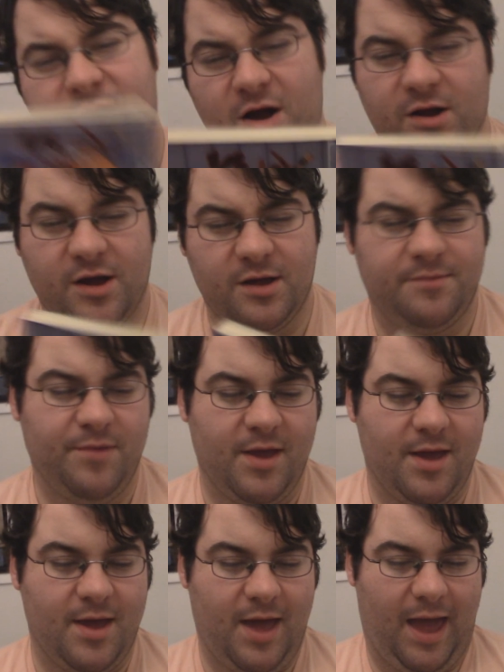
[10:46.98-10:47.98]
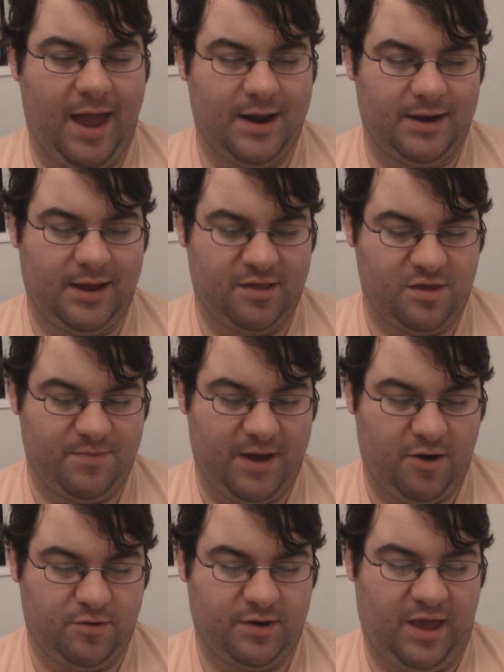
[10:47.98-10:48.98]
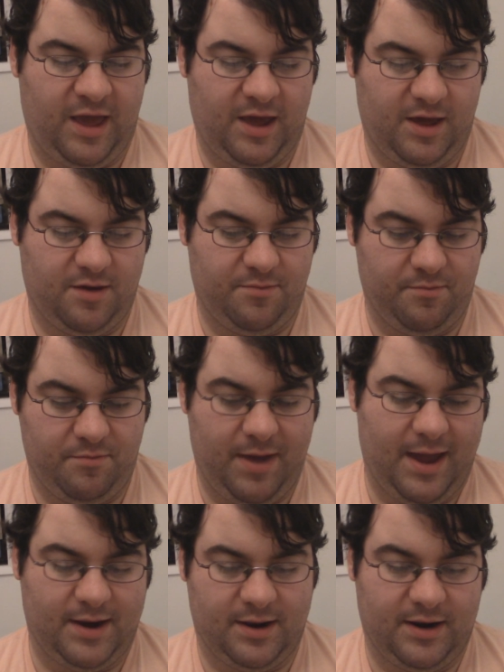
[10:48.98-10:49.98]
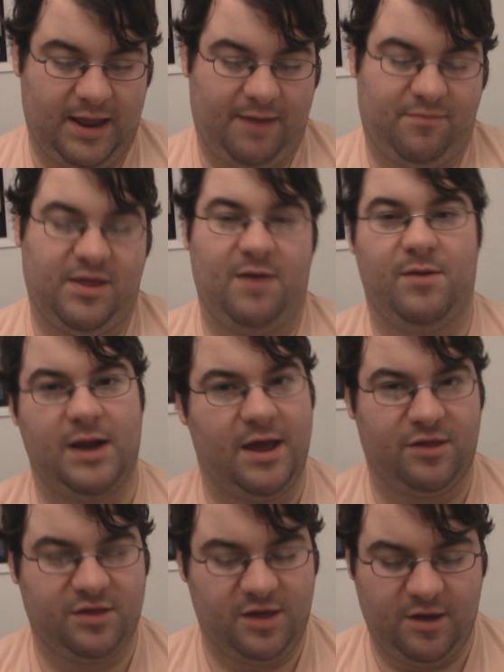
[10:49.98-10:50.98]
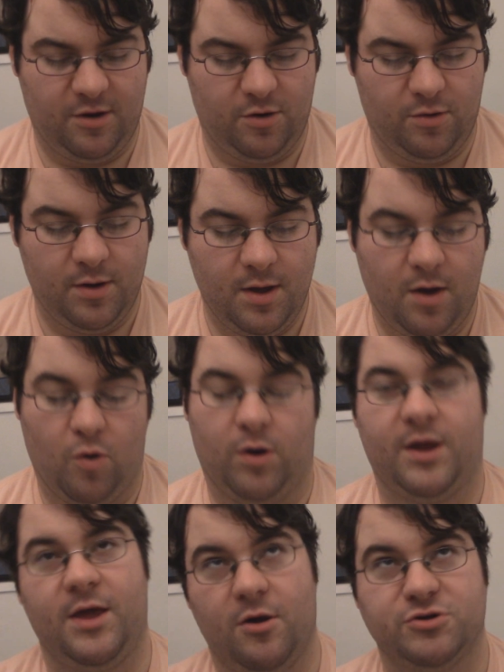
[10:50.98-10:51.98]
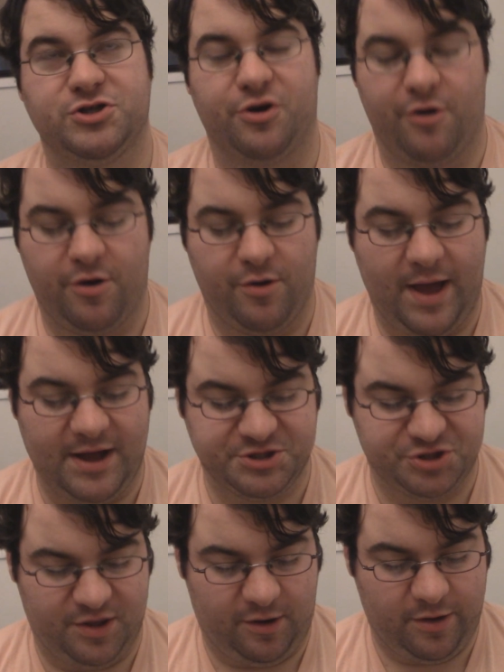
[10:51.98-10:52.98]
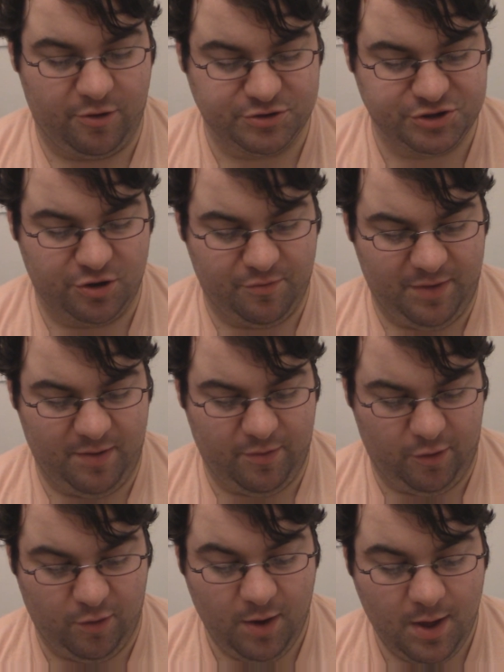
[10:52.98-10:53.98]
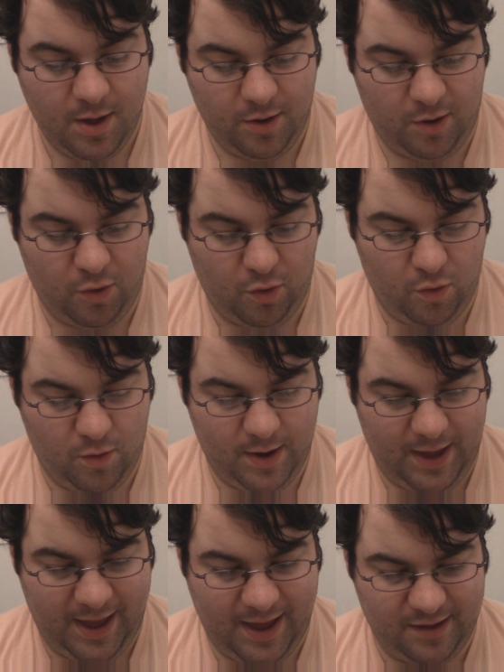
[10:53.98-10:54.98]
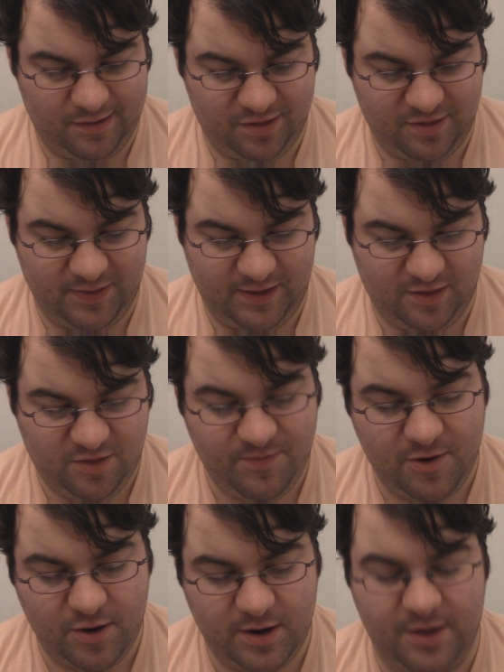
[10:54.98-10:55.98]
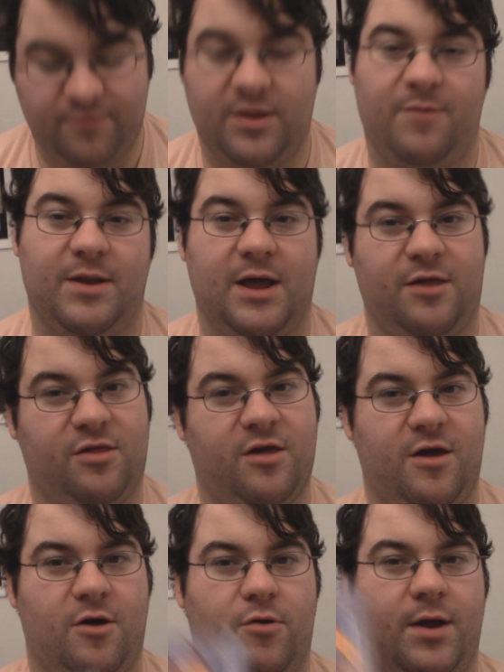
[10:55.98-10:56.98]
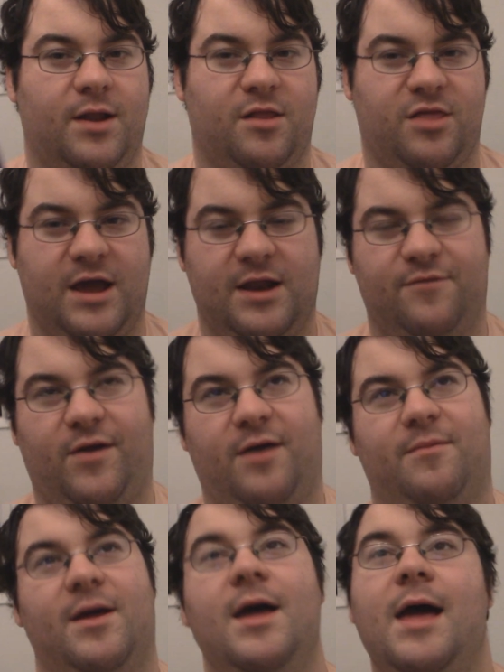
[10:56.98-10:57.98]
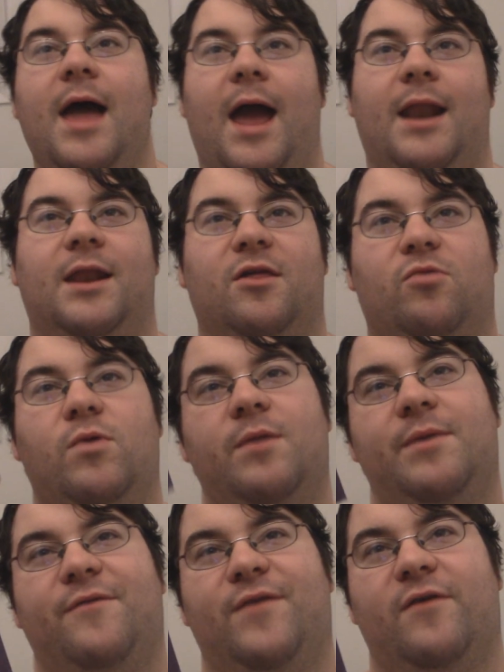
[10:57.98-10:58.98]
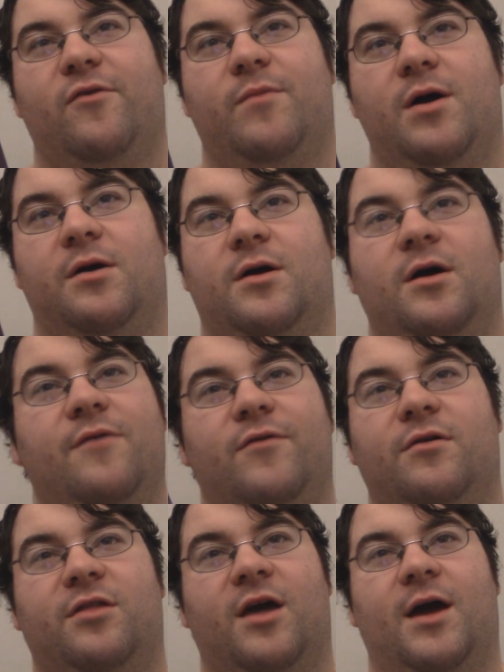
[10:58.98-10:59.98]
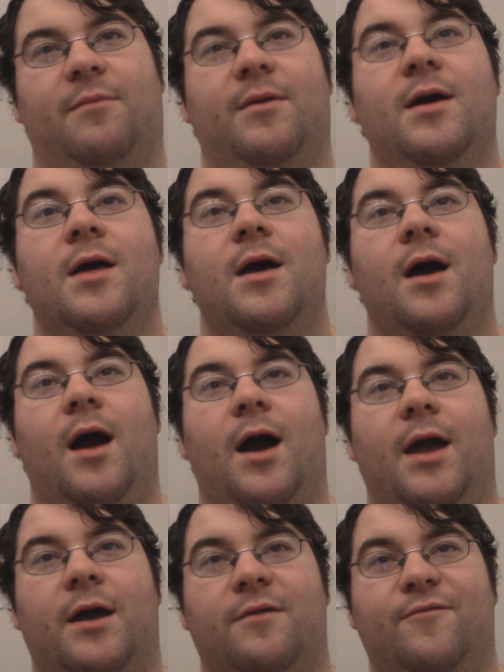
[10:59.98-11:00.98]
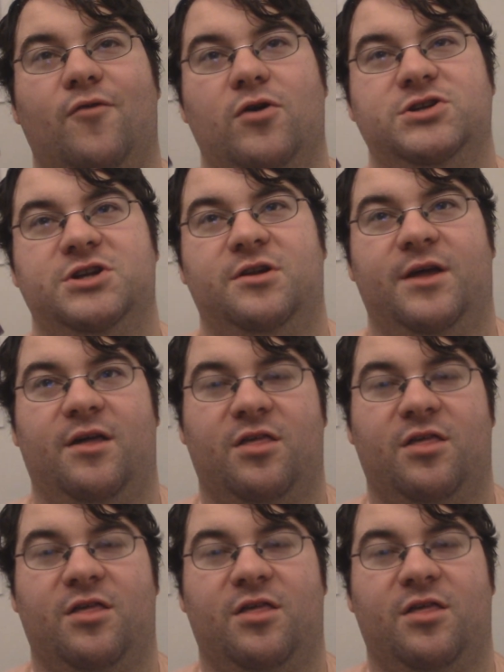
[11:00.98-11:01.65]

manga. And it's about a man named Demonized Kyo, or Kyoshiro, actually, Kyoshiro Mibu, who has the spirit of Demonized Kyo inside of him. And it is one of my favorite manga of all time. I unfortunately